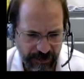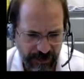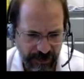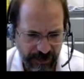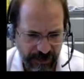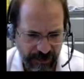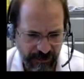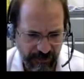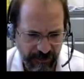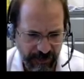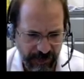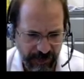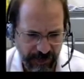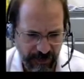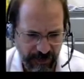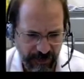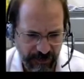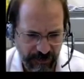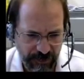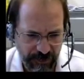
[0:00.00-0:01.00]
that's going to give
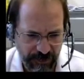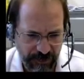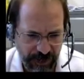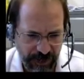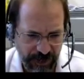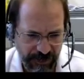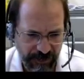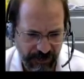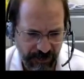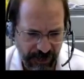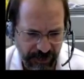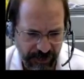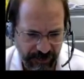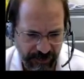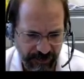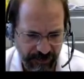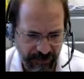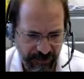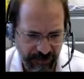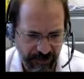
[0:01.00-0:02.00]
me an O2
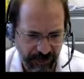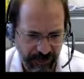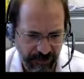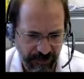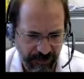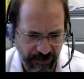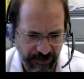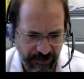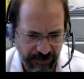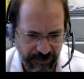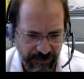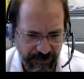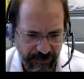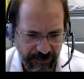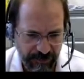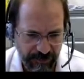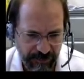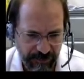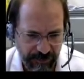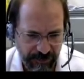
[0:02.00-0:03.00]
saturation of around
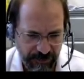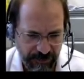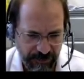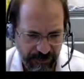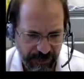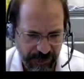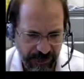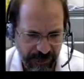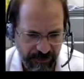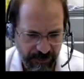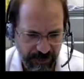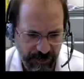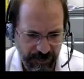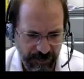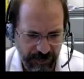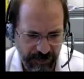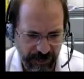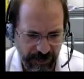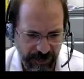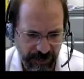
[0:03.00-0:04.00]

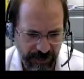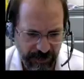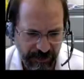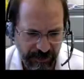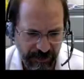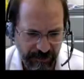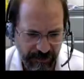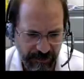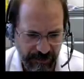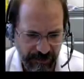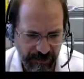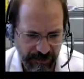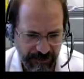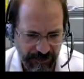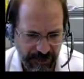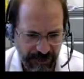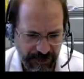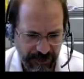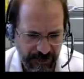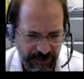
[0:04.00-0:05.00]
5%,
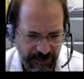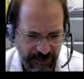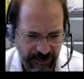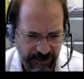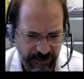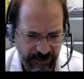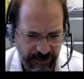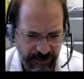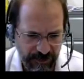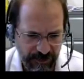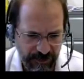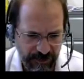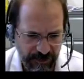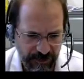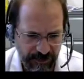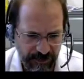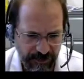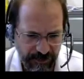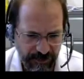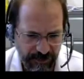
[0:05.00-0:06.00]
because
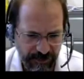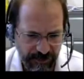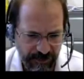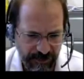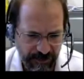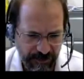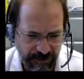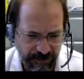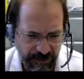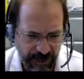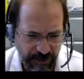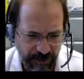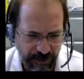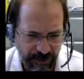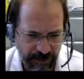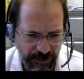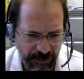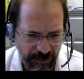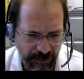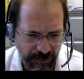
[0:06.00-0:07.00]

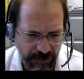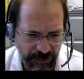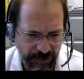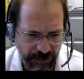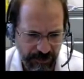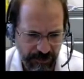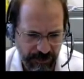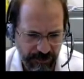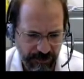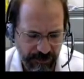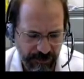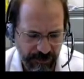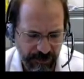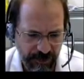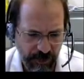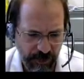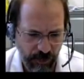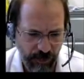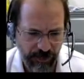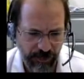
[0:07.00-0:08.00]
maybe a little bit
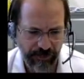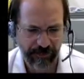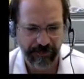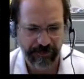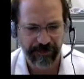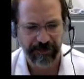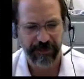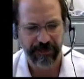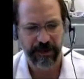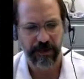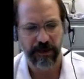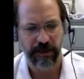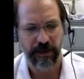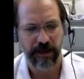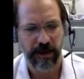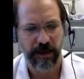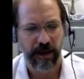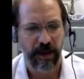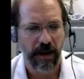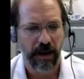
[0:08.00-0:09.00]
lower.
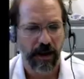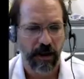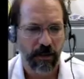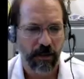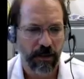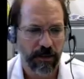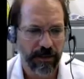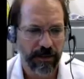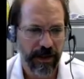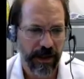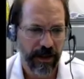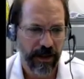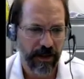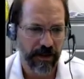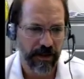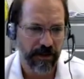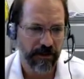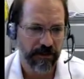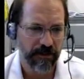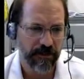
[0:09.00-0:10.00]
Well,
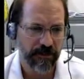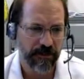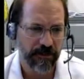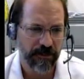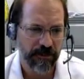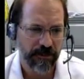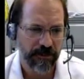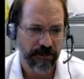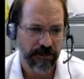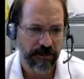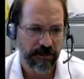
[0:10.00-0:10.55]
now